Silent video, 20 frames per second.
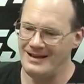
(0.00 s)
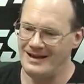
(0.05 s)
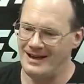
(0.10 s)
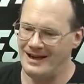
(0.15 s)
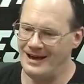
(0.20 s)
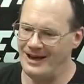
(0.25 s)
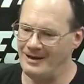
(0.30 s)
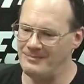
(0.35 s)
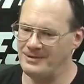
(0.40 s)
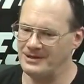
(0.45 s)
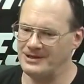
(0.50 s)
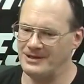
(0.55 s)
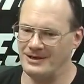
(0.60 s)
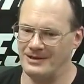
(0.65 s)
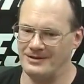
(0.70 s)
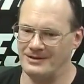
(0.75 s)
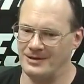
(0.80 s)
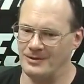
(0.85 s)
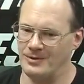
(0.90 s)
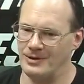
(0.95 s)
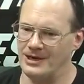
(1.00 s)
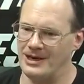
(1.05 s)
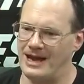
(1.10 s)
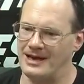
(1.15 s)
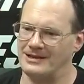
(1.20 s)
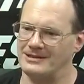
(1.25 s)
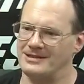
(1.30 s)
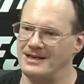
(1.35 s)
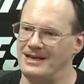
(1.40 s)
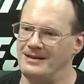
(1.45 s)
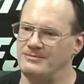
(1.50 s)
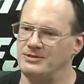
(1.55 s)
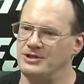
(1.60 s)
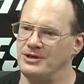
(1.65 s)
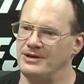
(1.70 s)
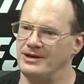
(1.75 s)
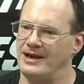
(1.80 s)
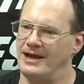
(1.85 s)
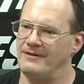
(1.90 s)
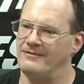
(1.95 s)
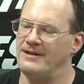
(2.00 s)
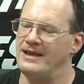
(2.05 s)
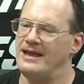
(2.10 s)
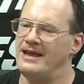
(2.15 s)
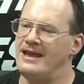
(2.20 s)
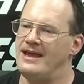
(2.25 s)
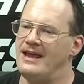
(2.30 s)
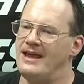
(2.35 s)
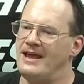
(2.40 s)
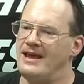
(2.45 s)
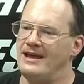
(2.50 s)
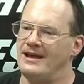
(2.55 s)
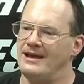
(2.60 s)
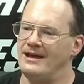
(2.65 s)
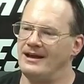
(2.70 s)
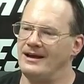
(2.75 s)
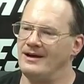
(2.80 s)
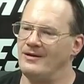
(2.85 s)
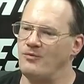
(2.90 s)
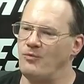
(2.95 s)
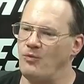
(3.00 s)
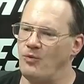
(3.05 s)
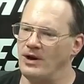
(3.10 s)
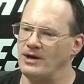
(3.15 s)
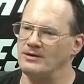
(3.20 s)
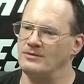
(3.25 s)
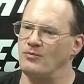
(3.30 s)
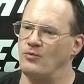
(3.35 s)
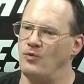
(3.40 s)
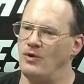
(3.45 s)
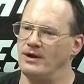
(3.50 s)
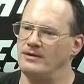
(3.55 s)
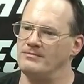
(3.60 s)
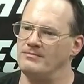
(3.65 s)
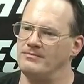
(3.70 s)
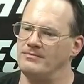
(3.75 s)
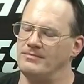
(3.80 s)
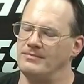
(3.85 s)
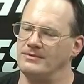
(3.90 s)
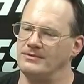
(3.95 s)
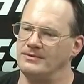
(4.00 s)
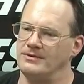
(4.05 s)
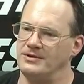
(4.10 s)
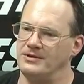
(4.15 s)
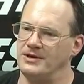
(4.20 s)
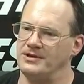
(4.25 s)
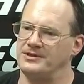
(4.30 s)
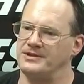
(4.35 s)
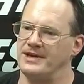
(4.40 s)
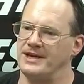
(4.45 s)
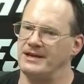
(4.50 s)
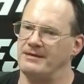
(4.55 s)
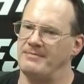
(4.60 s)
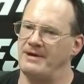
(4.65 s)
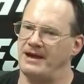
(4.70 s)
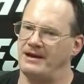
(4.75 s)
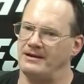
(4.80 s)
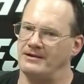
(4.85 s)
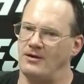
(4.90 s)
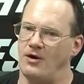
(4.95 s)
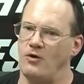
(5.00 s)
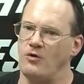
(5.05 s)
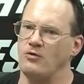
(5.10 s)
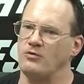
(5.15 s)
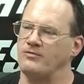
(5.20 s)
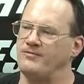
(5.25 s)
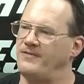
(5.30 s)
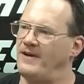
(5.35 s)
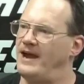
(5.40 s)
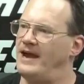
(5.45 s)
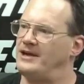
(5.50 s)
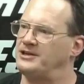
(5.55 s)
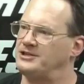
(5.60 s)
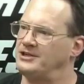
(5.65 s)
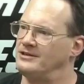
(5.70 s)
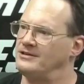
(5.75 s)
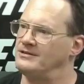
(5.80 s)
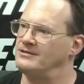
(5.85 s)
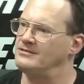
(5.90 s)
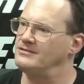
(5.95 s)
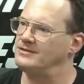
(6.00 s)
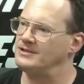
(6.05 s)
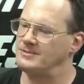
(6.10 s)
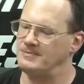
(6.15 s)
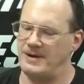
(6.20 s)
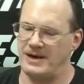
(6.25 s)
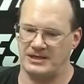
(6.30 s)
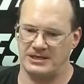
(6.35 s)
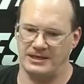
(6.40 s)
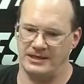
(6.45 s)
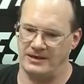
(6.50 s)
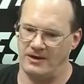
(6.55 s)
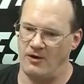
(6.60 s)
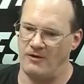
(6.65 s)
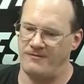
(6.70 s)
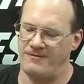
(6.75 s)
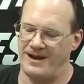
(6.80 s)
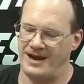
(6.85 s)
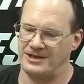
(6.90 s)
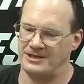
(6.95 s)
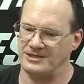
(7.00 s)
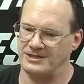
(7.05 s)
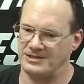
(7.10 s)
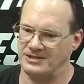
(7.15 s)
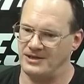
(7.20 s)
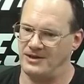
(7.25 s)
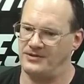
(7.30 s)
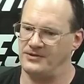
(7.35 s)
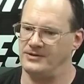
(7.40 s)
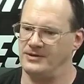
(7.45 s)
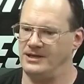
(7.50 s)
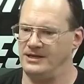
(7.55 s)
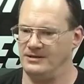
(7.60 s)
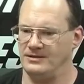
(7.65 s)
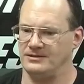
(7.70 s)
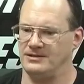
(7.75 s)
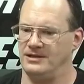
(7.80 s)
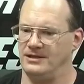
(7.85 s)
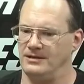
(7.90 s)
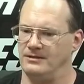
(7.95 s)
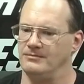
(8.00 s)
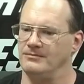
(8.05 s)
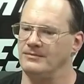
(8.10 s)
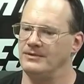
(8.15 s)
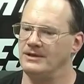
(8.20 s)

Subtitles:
But there were a lot of teams you could have. One good thing about an old-fashioned, especially an old-fashioned Southern heel team,